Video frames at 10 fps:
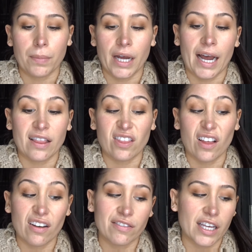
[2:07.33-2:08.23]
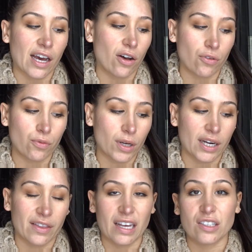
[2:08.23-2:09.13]
but I love the e.l.f. one.
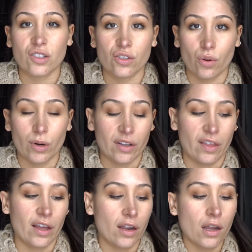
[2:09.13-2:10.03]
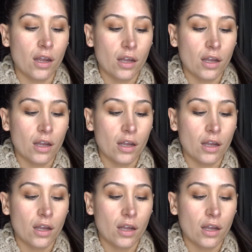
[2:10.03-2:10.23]
I think it's so worth it.